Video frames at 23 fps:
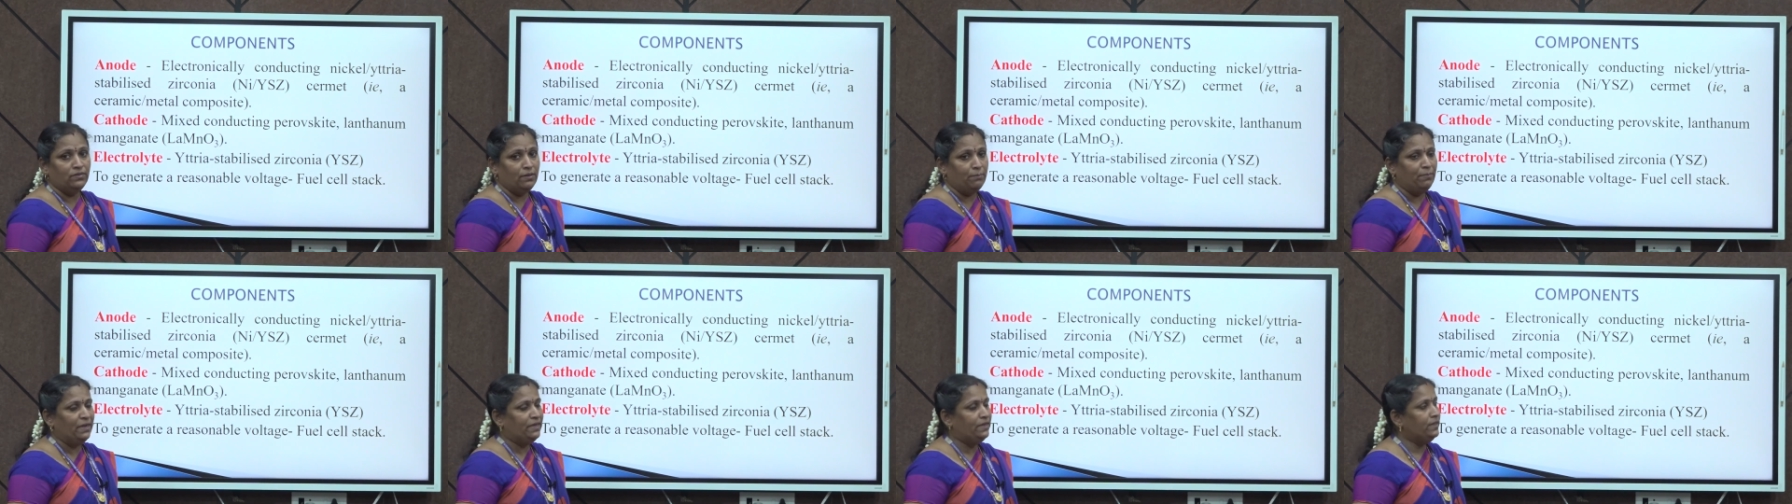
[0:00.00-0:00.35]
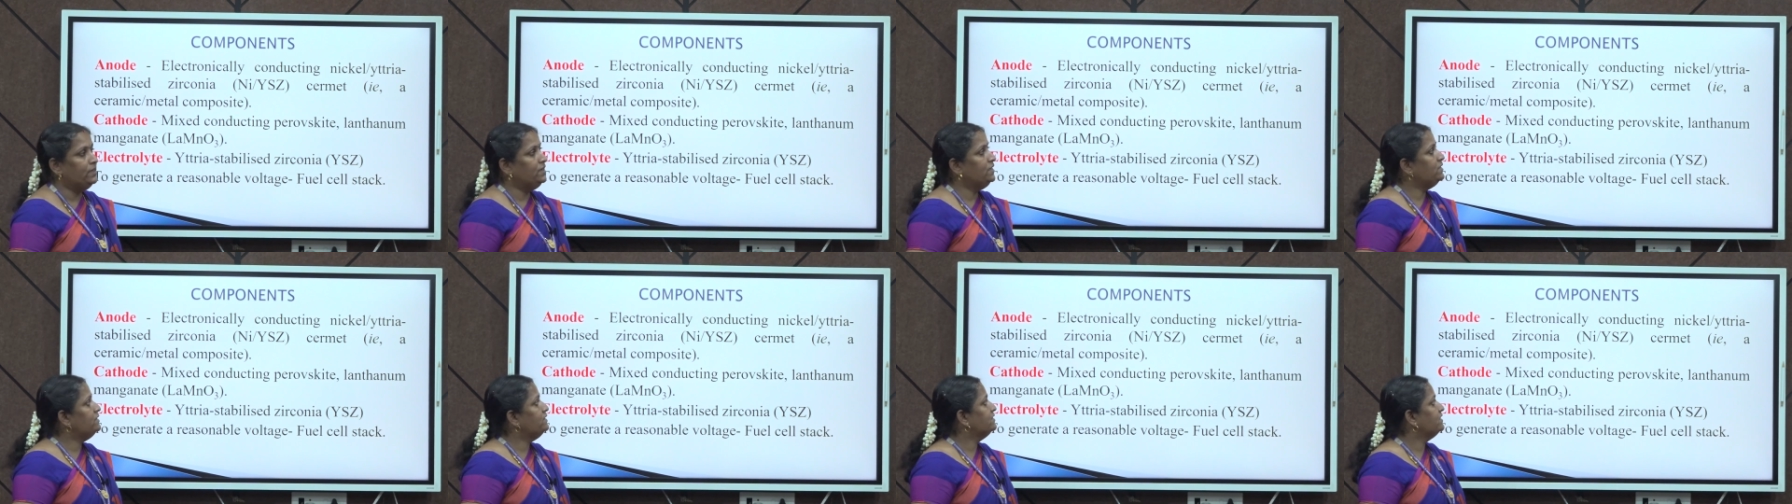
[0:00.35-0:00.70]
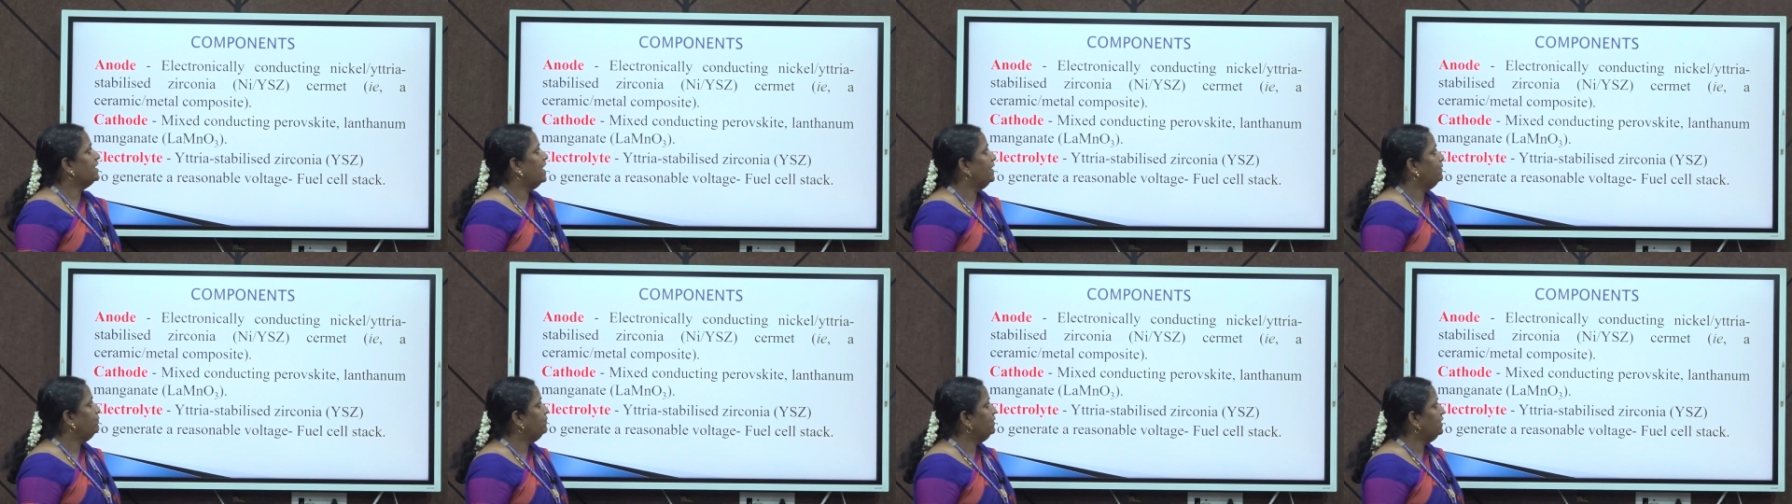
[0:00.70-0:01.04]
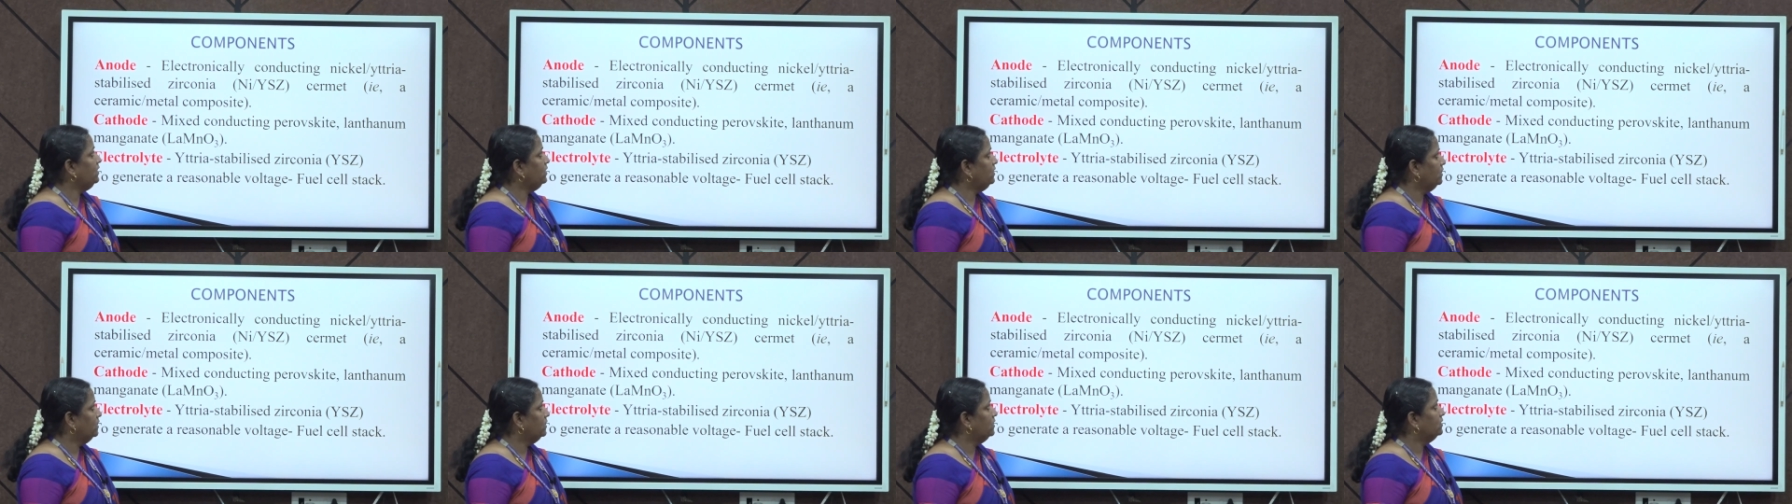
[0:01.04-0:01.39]
the materials can
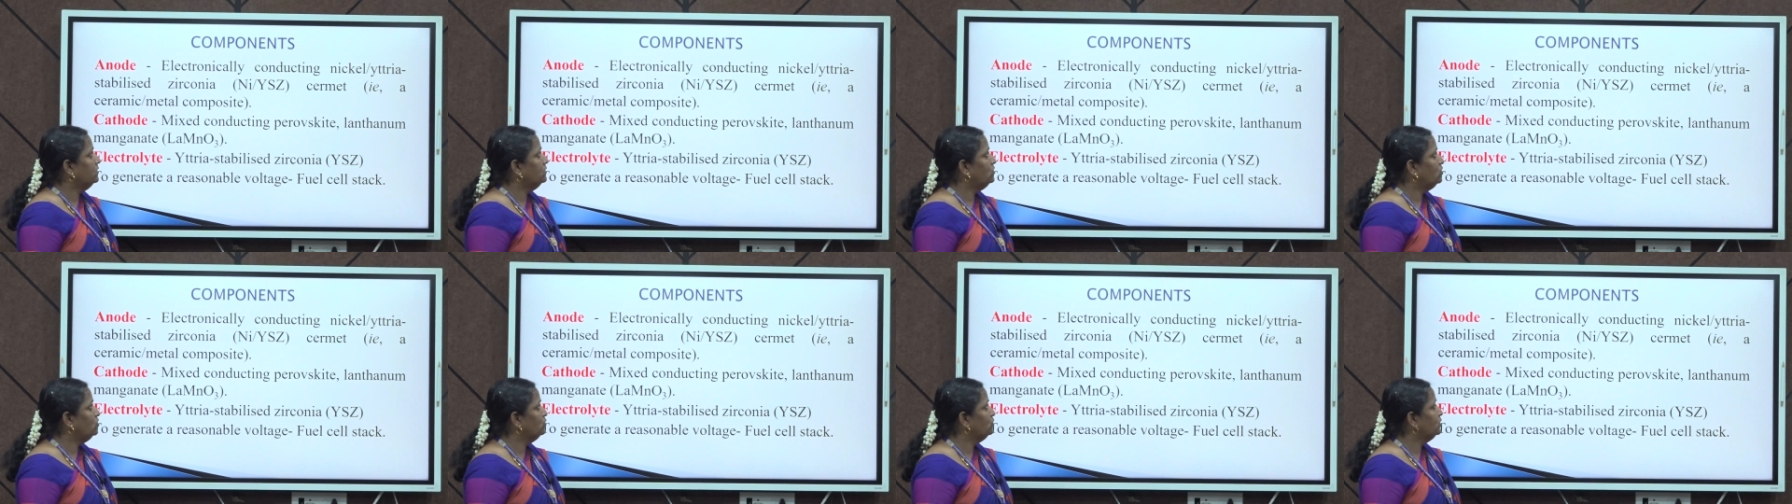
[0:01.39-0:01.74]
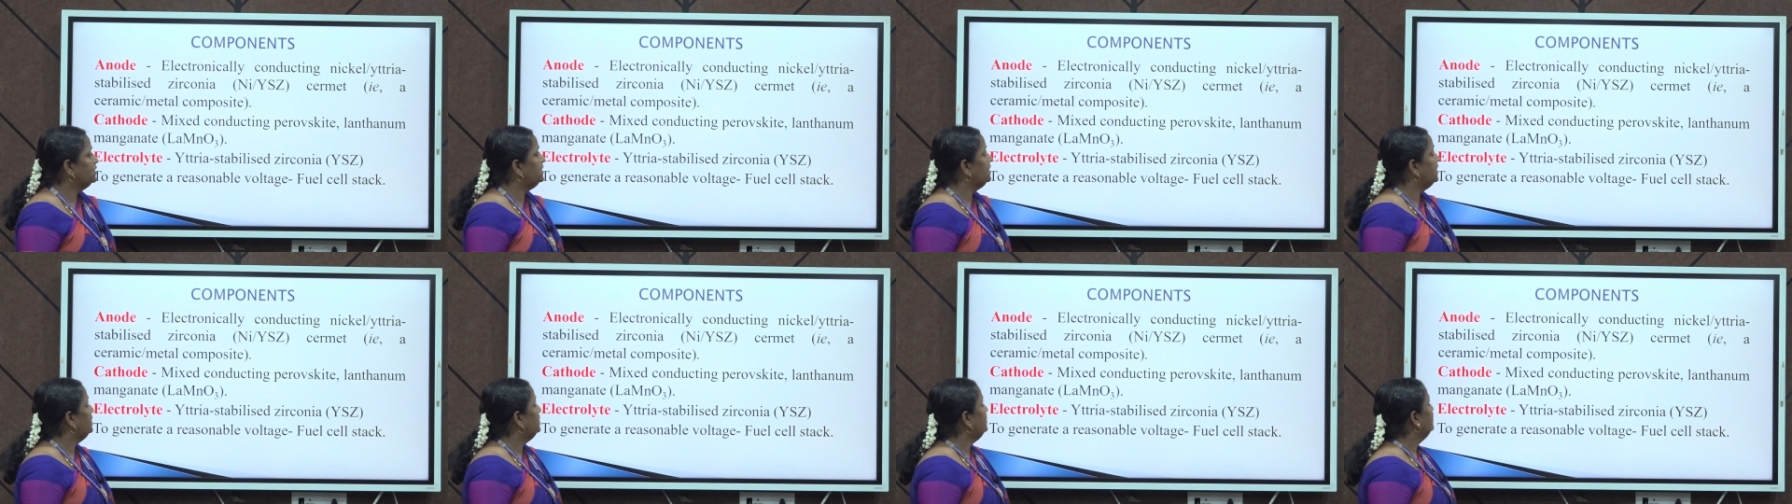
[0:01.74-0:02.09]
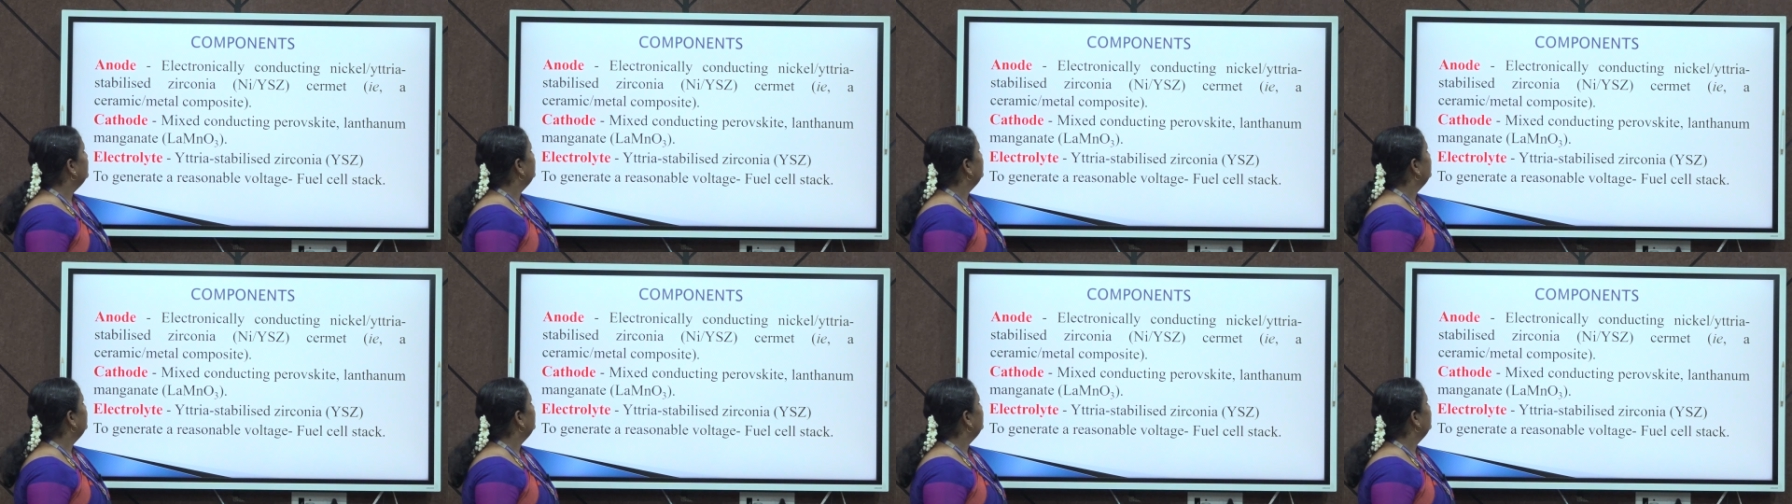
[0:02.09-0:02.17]
be chosen.